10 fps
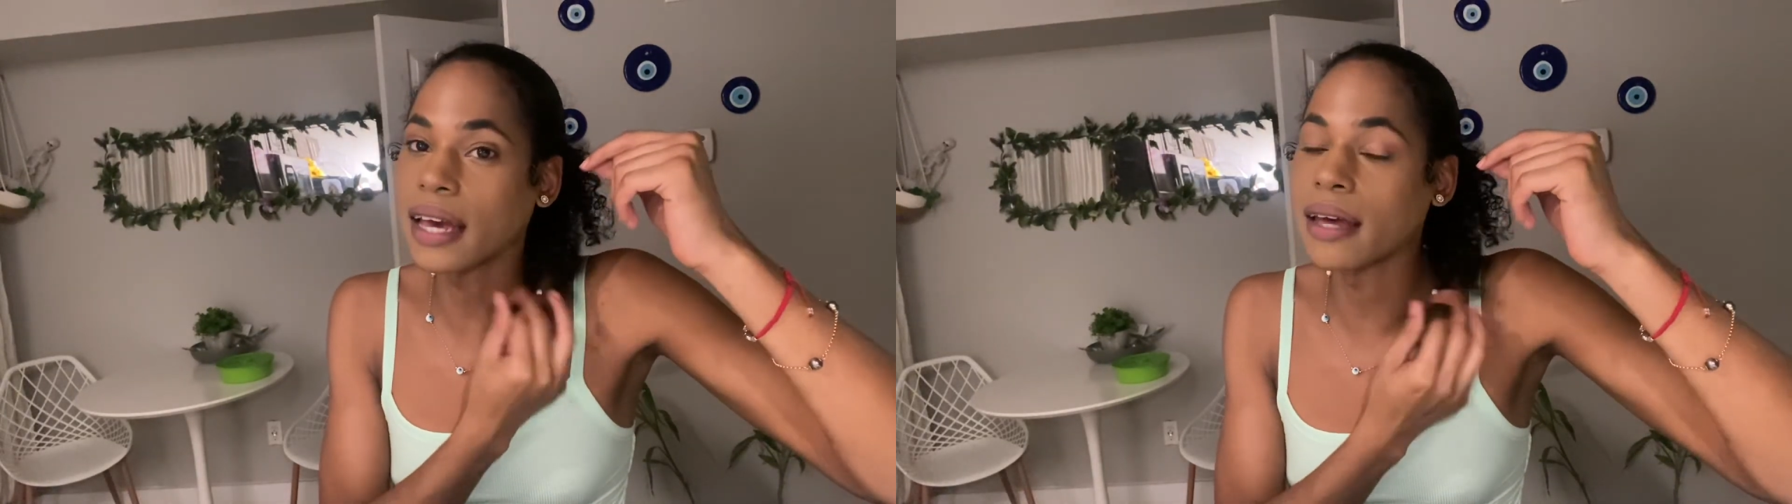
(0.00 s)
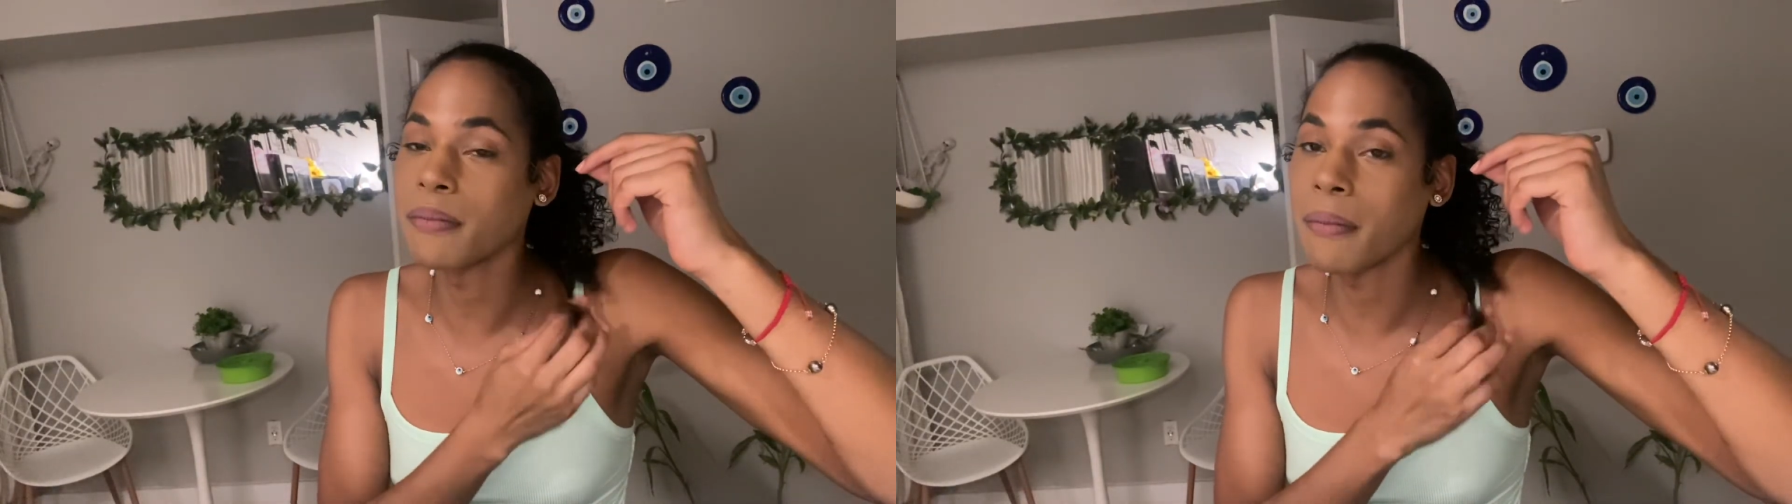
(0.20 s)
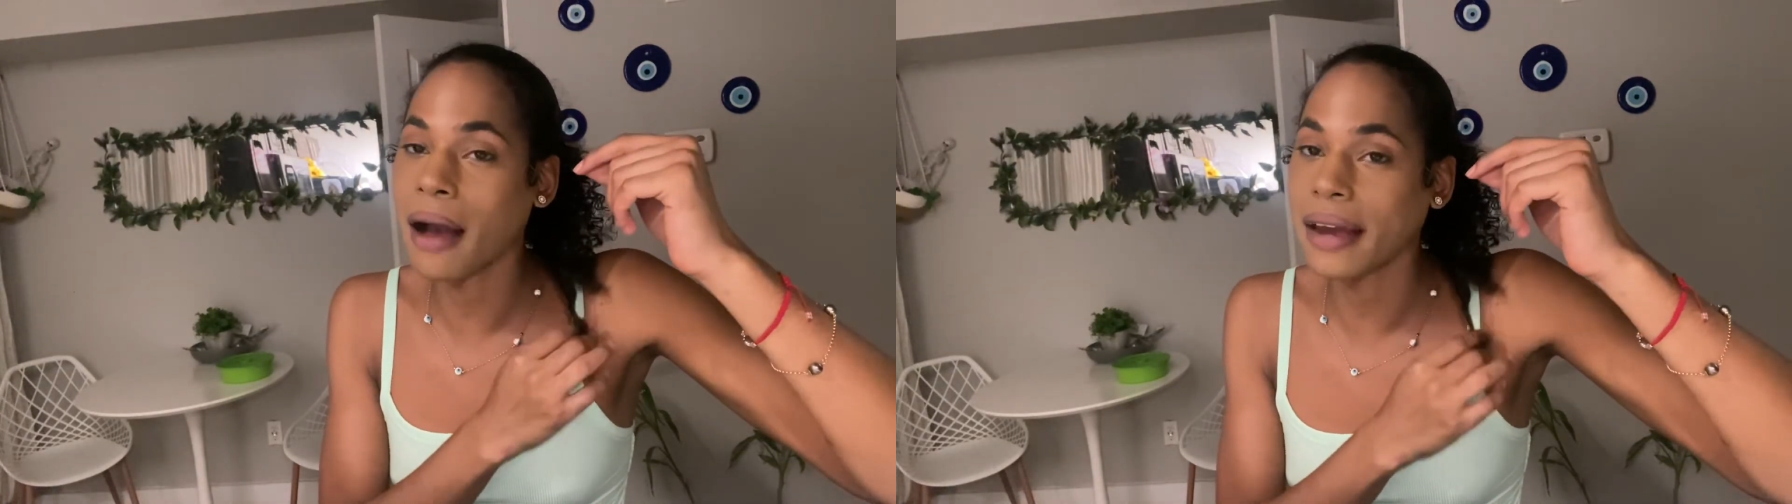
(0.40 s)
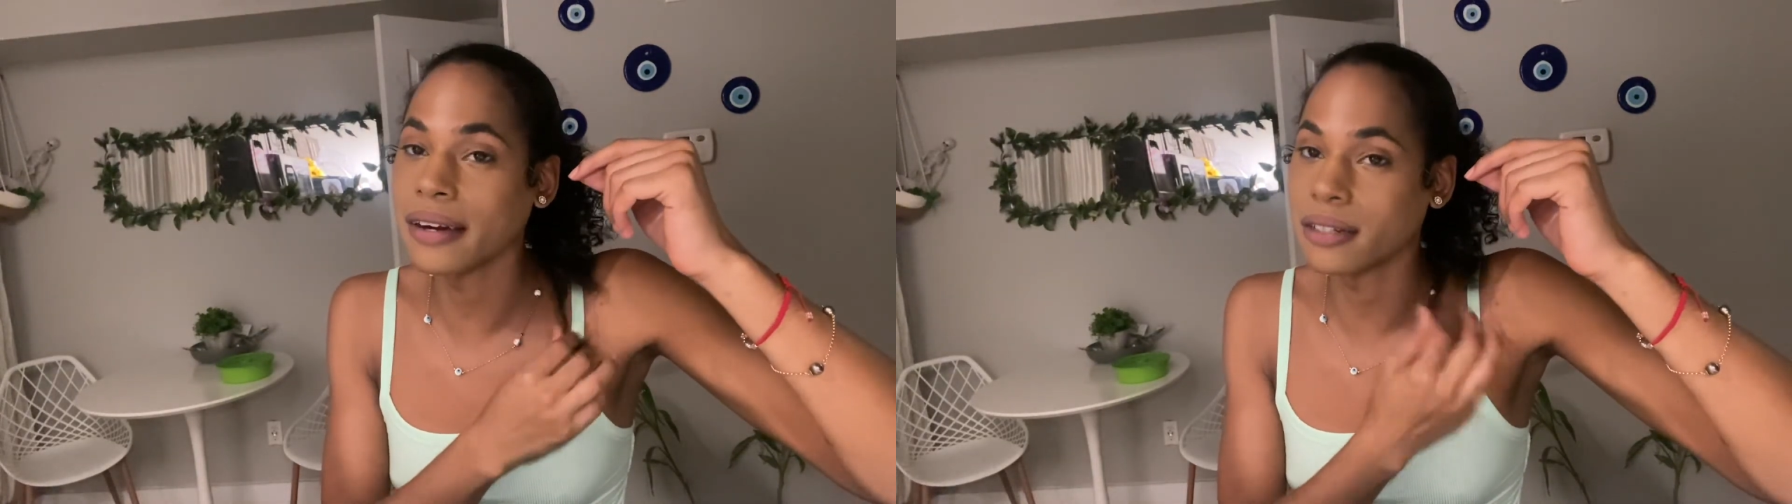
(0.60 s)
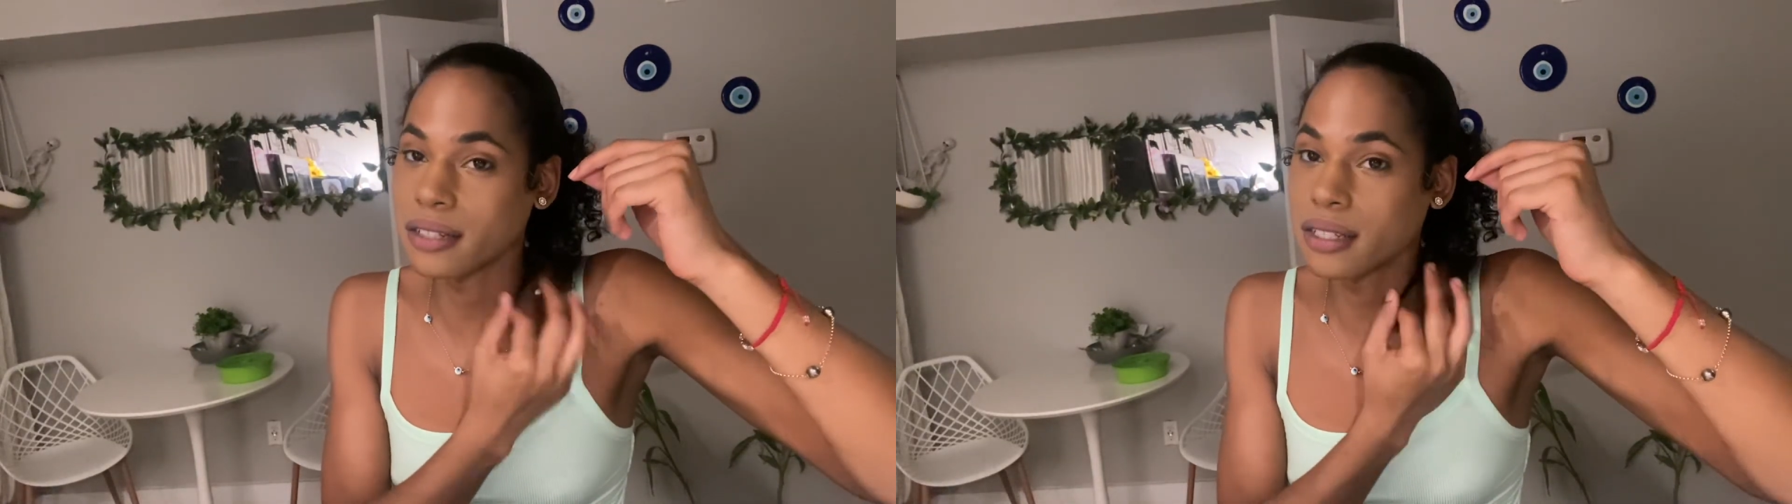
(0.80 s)

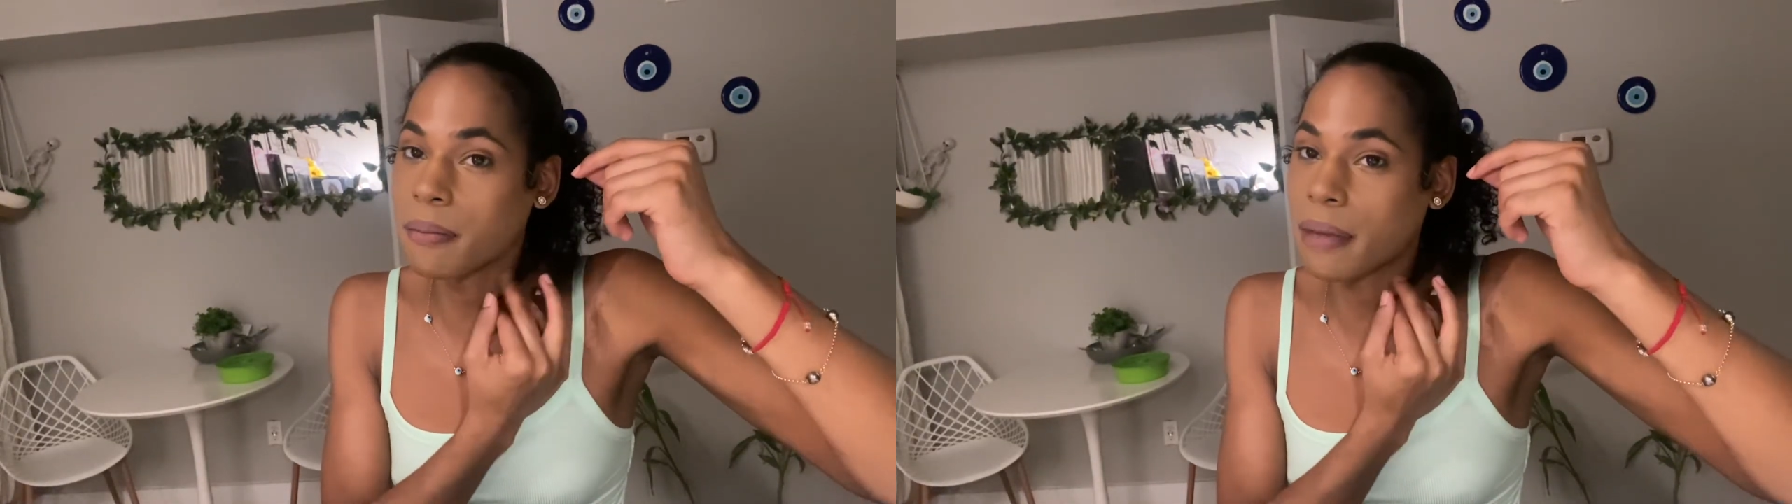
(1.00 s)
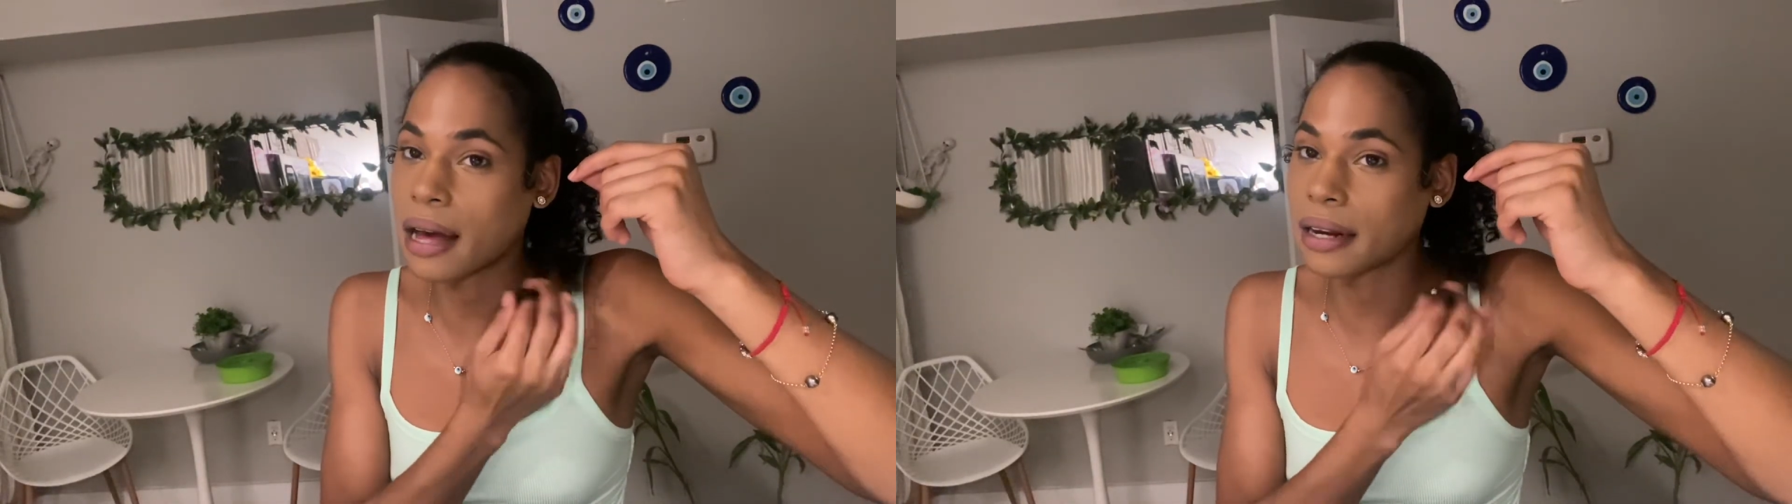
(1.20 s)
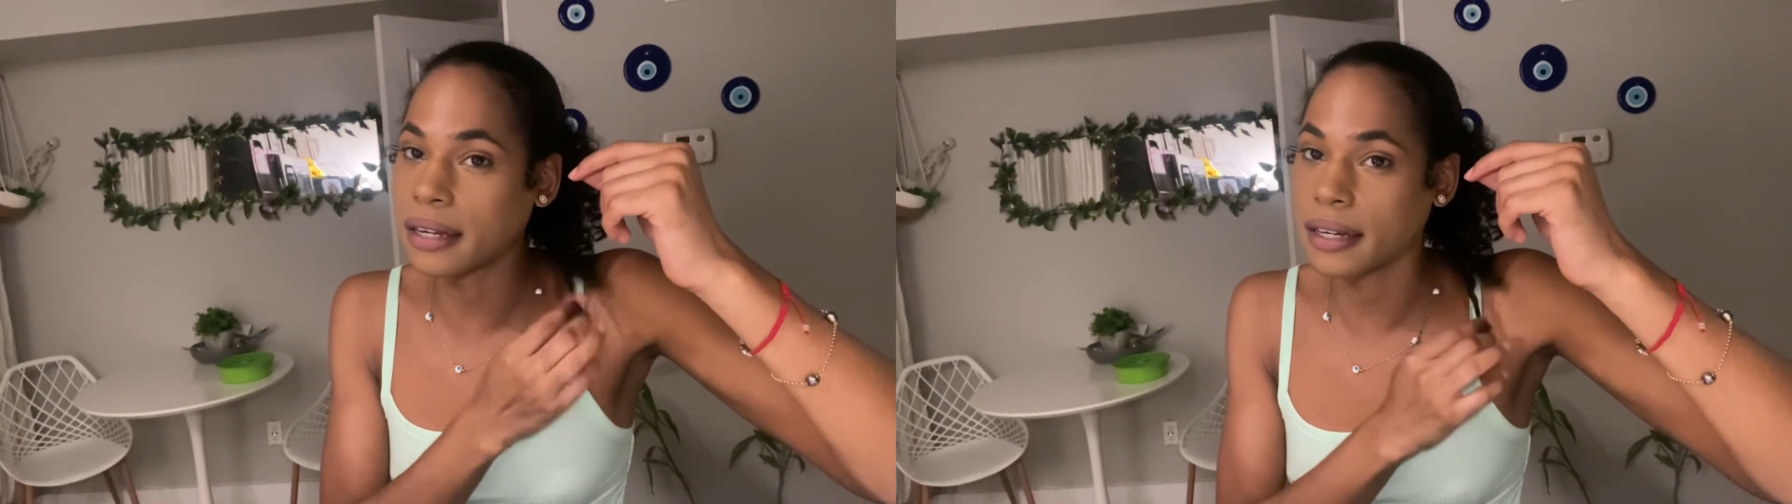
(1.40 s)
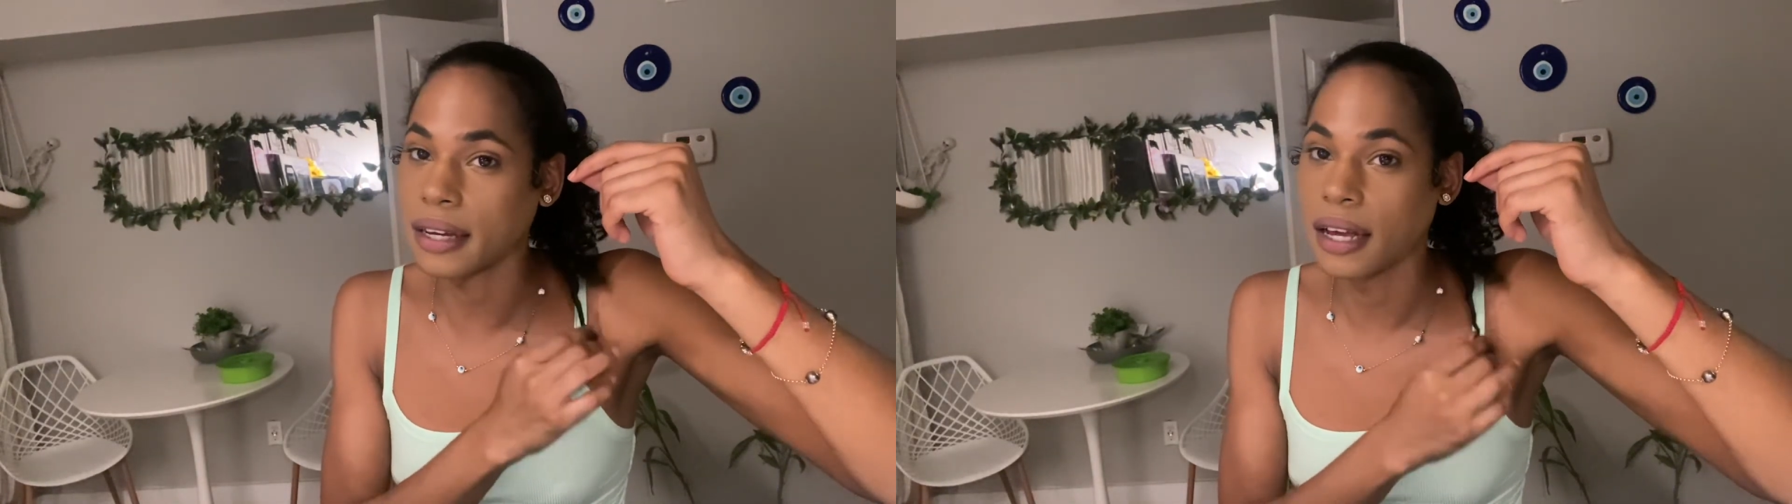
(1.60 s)
admire somebody,